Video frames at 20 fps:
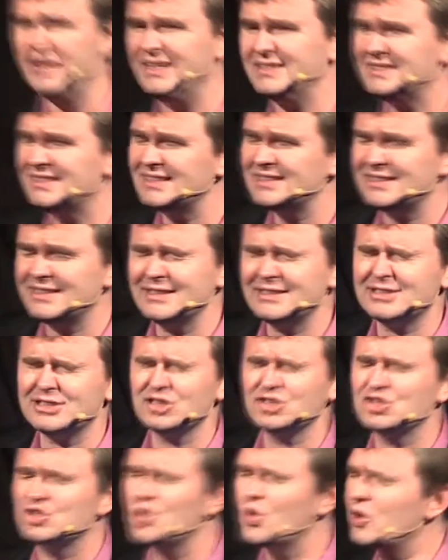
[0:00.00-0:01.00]
Is this just the
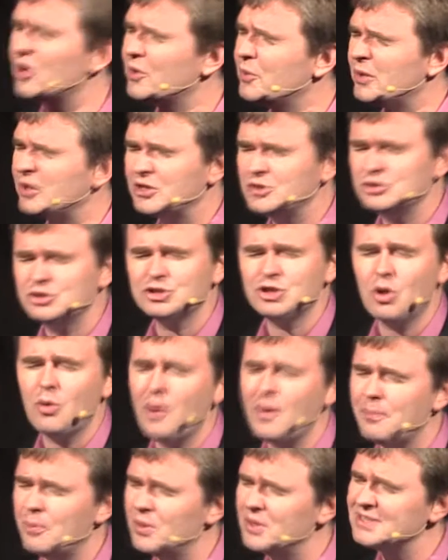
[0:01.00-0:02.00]
story where you show
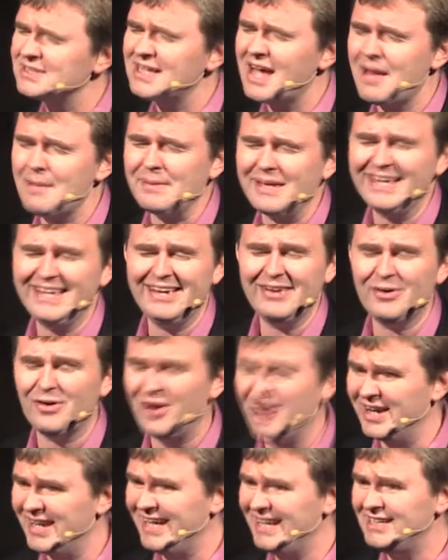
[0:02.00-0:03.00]
up one time a year
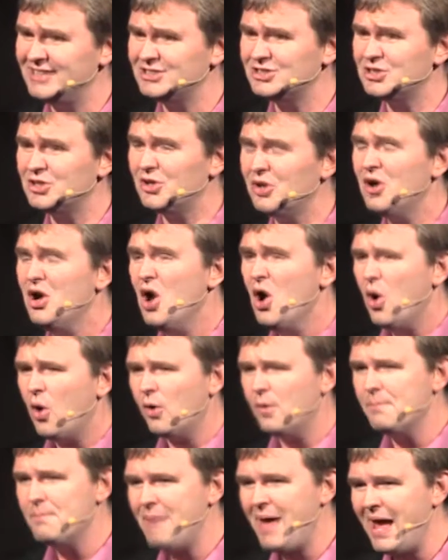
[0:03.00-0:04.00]
on Easter?
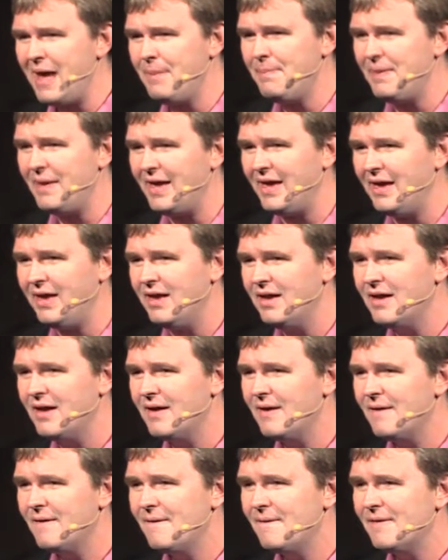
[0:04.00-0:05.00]
Or maybe
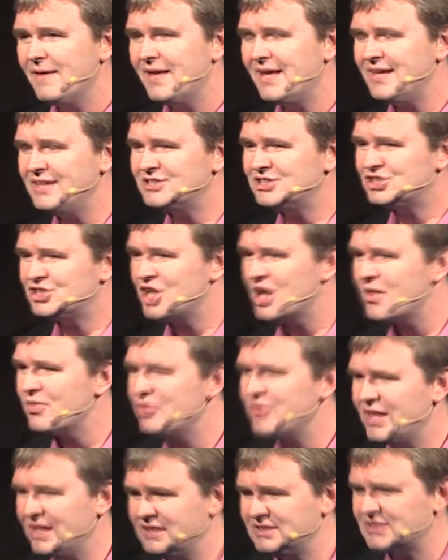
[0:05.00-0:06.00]
He's done
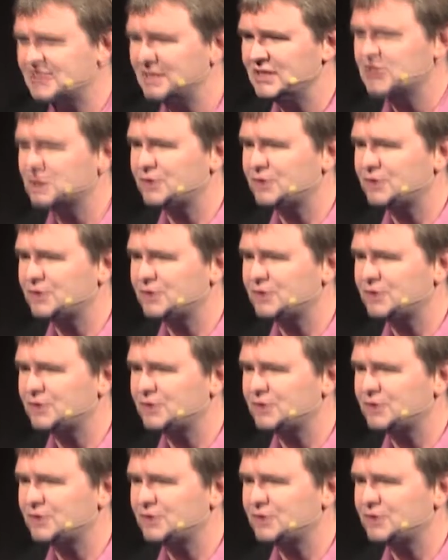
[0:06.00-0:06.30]
these things